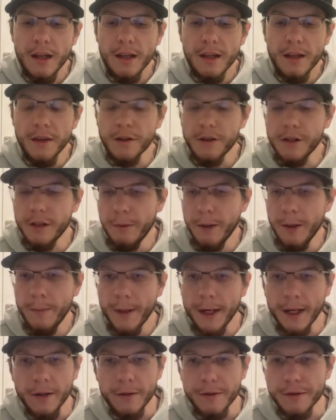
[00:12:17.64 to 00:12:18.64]
There could be a
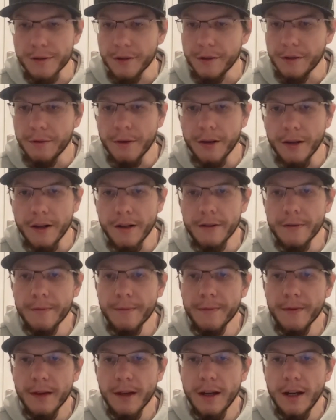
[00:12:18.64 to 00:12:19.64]
power struggle there.
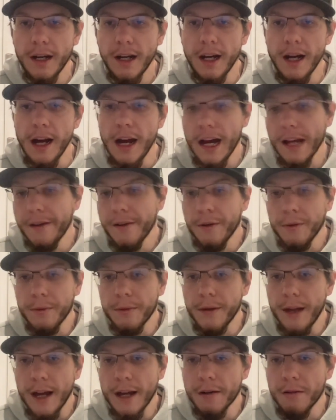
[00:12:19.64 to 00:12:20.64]
I
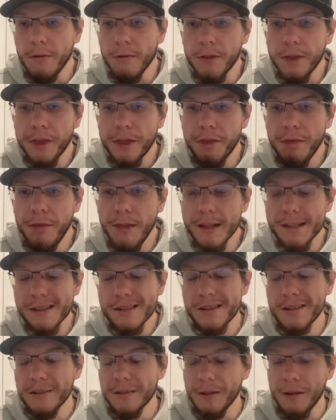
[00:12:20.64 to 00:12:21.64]
don't
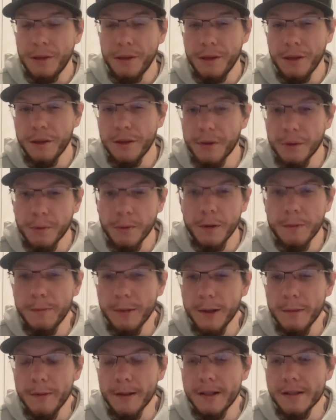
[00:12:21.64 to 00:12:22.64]
necessarily think there would
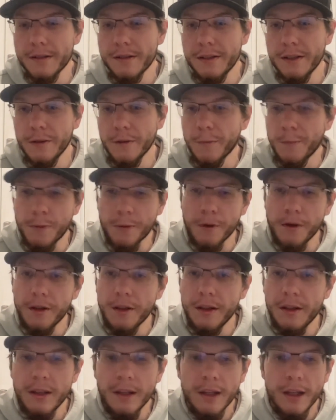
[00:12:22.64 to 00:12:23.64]
be, because Neil's
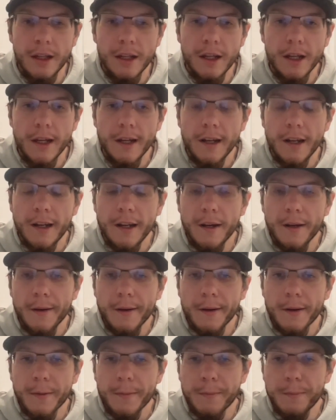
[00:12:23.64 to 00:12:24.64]
pretty
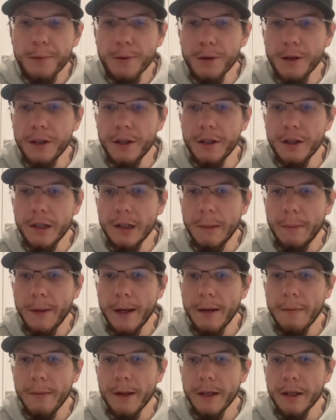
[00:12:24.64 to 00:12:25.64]
good
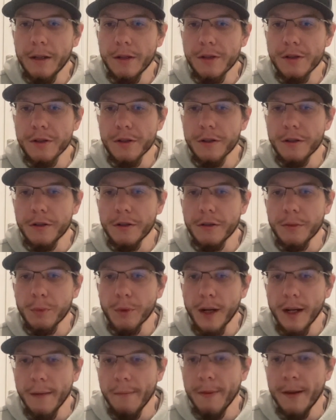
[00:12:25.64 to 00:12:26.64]
about making sure the
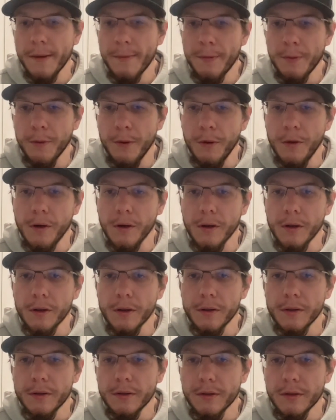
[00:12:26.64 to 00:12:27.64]
right people
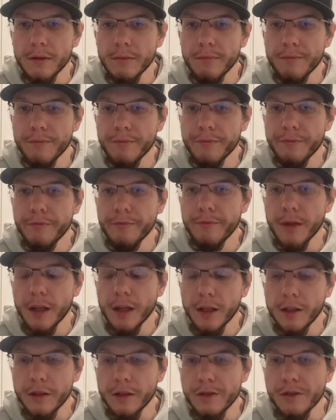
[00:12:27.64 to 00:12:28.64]
are
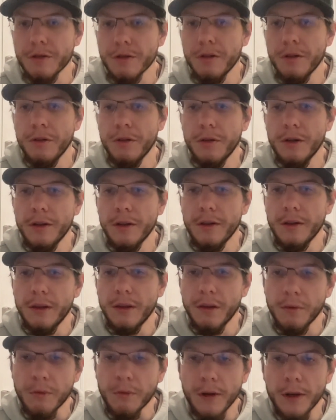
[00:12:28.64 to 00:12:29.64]
in control and
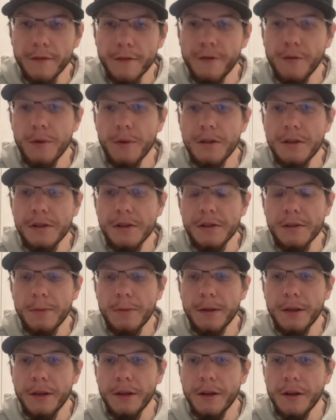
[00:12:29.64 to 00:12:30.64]
the right voices are
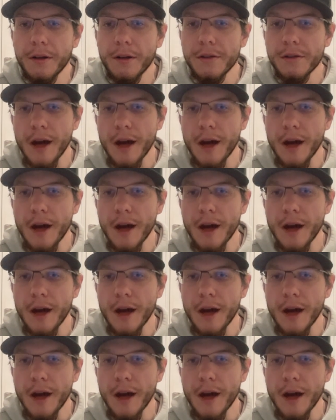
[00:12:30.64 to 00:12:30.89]
being heard.